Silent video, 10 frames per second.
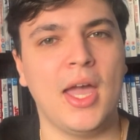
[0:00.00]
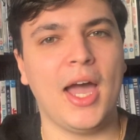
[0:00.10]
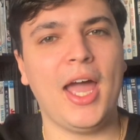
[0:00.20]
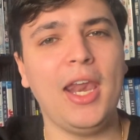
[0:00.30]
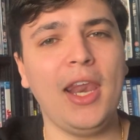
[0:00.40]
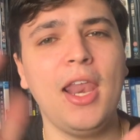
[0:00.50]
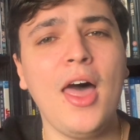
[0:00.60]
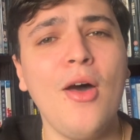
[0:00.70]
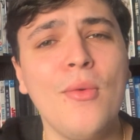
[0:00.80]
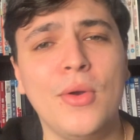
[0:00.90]

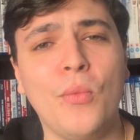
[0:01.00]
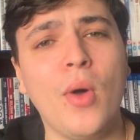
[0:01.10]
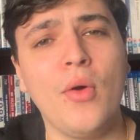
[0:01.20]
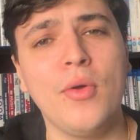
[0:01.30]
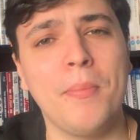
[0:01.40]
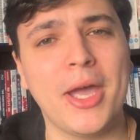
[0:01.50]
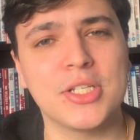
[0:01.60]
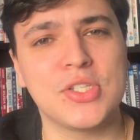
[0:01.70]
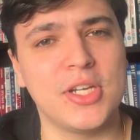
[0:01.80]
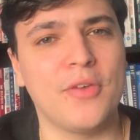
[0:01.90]
Hello and welcome back
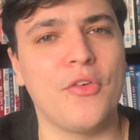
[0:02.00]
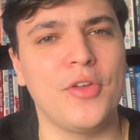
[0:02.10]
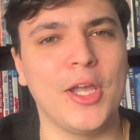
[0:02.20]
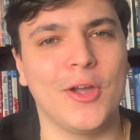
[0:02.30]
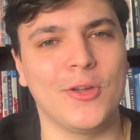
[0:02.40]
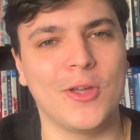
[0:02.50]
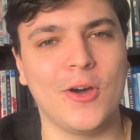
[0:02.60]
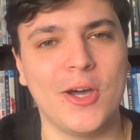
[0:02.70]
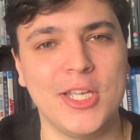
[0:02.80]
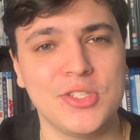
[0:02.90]
to another video,
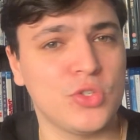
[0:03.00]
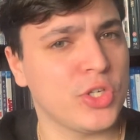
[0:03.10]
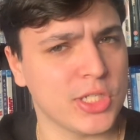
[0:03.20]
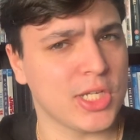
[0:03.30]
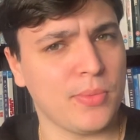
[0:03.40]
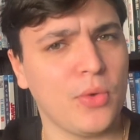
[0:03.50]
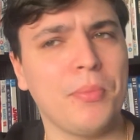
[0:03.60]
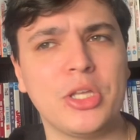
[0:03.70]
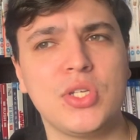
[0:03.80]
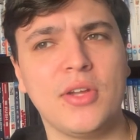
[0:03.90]
guys. Or should I say welcome
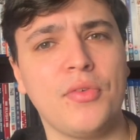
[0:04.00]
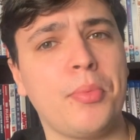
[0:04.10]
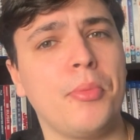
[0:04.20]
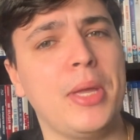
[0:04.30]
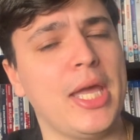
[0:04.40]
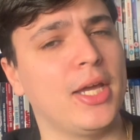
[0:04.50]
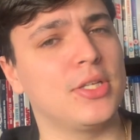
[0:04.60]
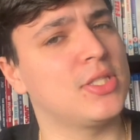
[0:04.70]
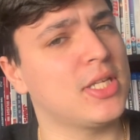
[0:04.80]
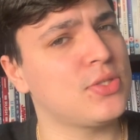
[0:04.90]
back to another premiere,
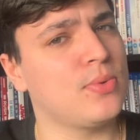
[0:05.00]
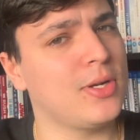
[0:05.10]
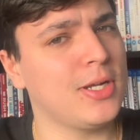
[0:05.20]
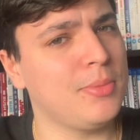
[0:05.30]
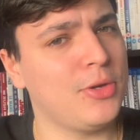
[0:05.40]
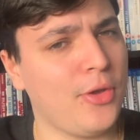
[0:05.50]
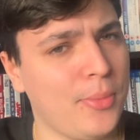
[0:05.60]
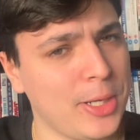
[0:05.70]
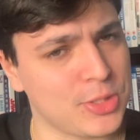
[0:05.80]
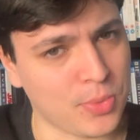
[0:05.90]
because that's what I'm going to be doing
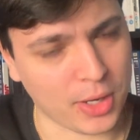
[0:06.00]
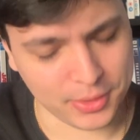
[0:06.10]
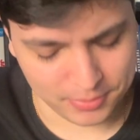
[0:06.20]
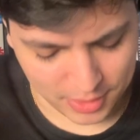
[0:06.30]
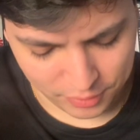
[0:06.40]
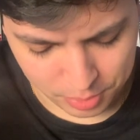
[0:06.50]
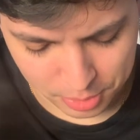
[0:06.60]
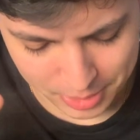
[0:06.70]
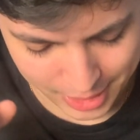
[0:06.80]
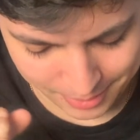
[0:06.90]
with this one, another
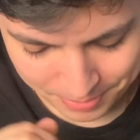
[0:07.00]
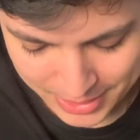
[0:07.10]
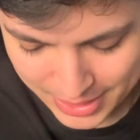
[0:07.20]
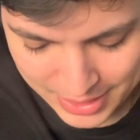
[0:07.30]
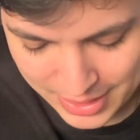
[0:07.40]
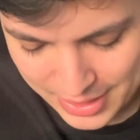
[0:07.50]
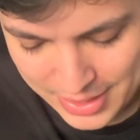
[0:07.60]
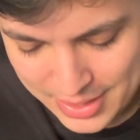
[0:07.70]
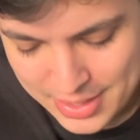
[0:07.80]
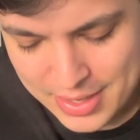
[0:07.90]
premiere.
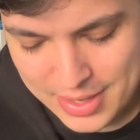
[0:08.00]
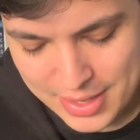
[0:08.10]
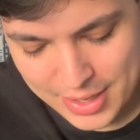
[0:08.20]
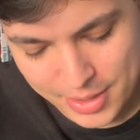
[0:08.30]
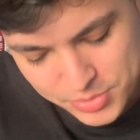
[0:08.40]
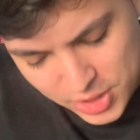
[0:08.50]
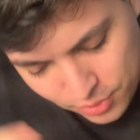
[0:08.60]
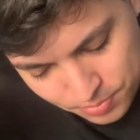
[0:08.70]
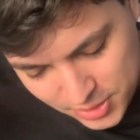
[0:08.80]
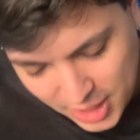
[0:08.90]

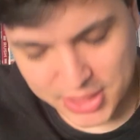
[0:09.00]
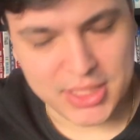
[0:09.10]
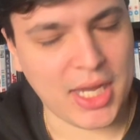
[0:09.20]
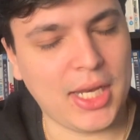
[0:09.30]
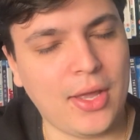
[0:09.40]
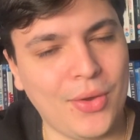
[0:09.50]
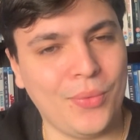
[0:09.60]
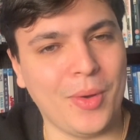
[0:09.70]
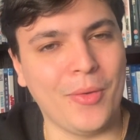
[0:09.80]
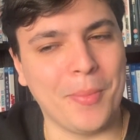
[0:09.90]
Hello,
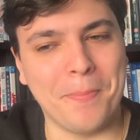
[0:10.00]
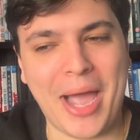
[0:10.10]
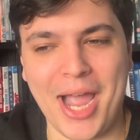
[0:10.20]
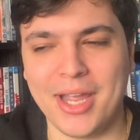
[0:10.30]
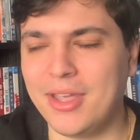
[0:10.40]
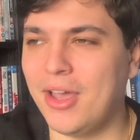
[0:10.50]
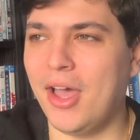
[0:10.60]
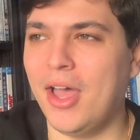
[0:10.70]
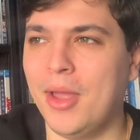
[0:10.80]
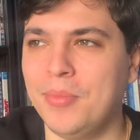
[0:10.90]
welcome back.
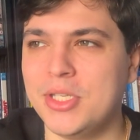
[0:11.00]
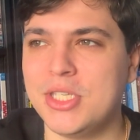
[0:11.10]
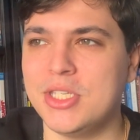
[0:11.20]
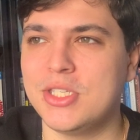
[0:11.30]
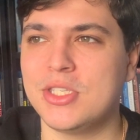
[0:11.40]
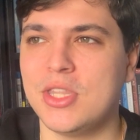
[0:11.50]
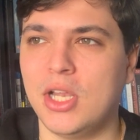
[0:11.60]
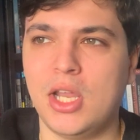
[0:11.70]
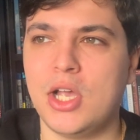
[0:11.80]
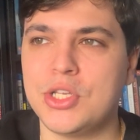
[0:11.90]
This is the
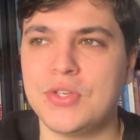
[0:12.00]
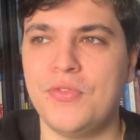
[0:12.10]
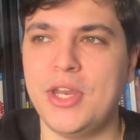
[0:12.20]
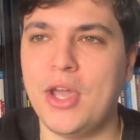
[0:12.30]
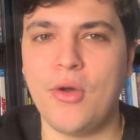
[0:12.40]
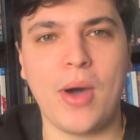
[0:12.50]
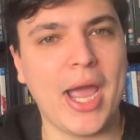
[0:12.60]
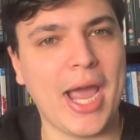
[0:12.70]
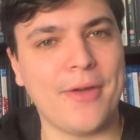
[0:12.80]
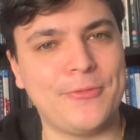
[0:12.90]
last video I
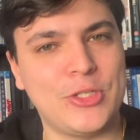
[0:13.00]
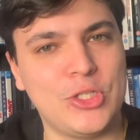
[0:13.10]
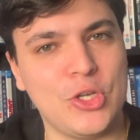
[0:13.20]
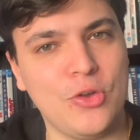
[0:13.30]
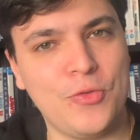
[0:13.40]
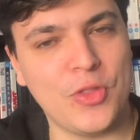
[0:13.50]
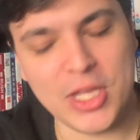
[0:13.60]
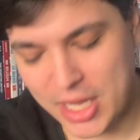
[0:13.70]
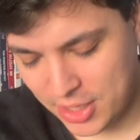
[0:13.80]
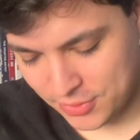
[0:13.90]
have to do for
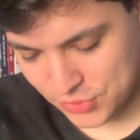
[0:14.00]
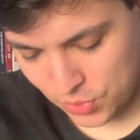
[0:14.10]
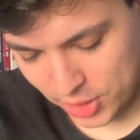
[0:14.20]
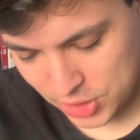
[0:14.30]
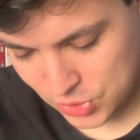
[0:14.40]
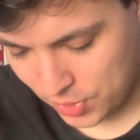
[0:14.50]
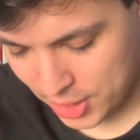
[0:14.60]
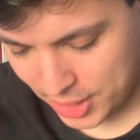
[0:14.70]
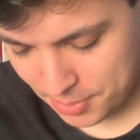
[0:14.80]
the end of 2020,